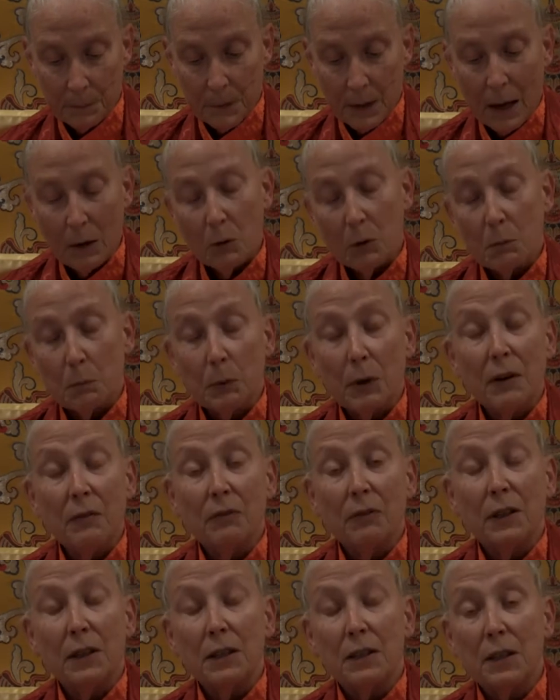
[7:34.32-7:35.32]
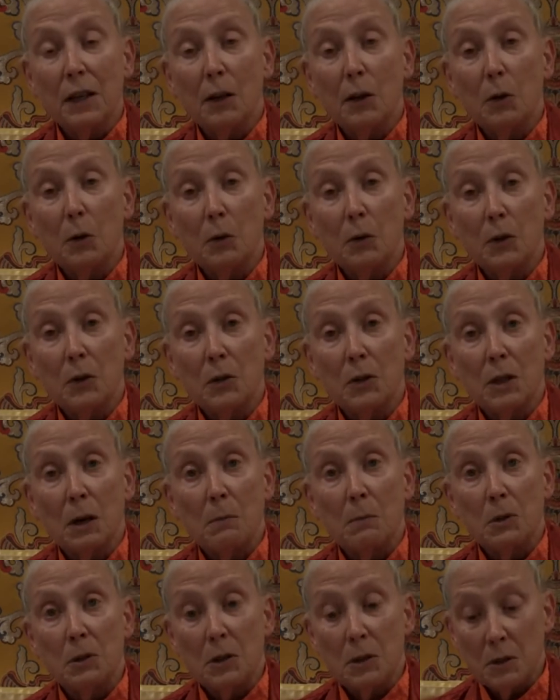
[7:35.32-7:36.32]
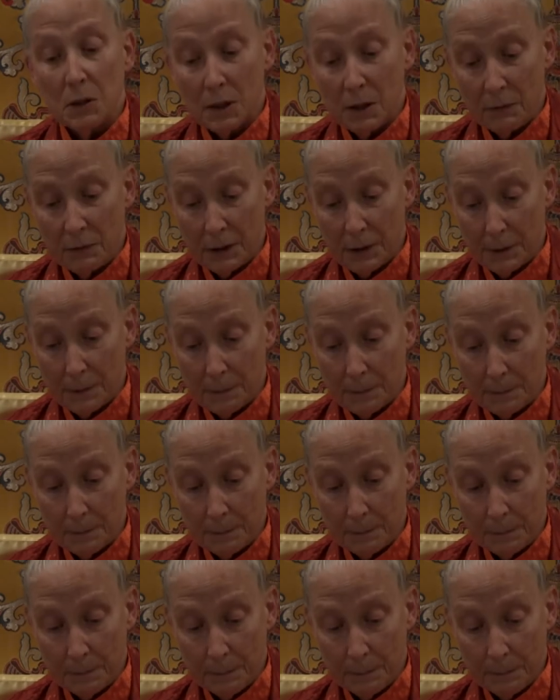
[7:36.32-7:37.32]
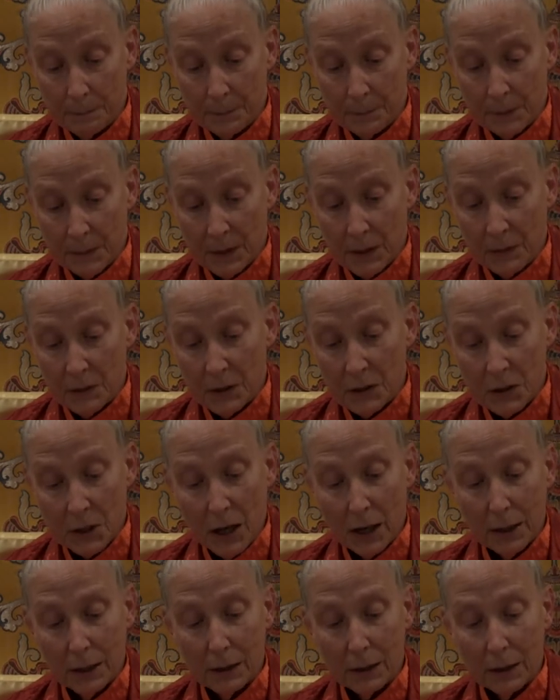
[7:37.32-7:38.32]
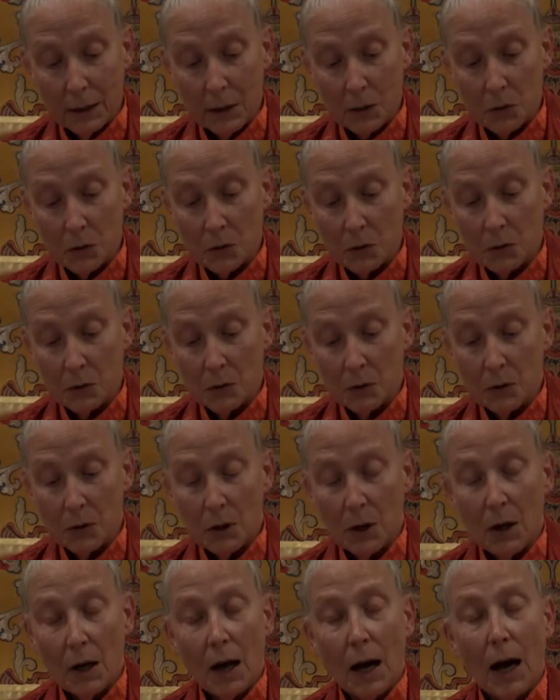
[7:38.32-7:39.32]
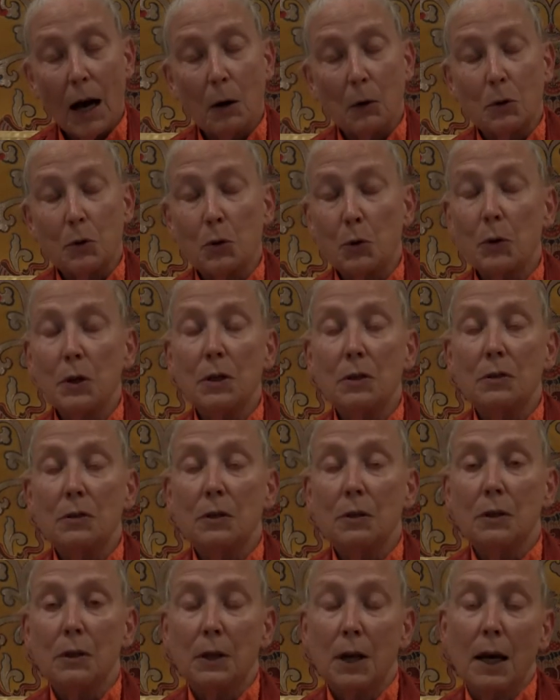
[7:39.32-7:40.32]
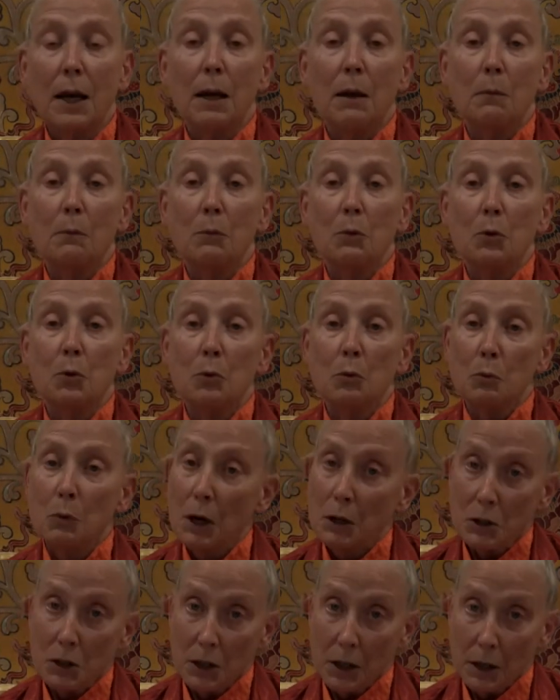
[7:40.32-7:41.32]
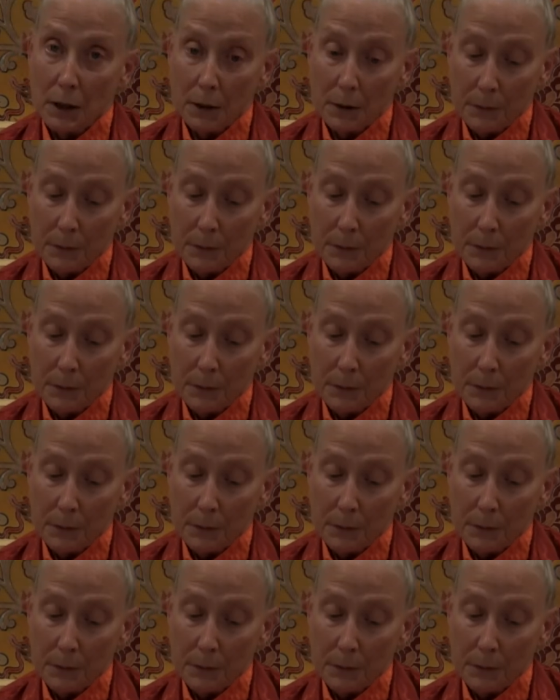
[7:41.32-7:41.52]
I would briefly tell you the substance of it. The title is How Treason Came to Russia.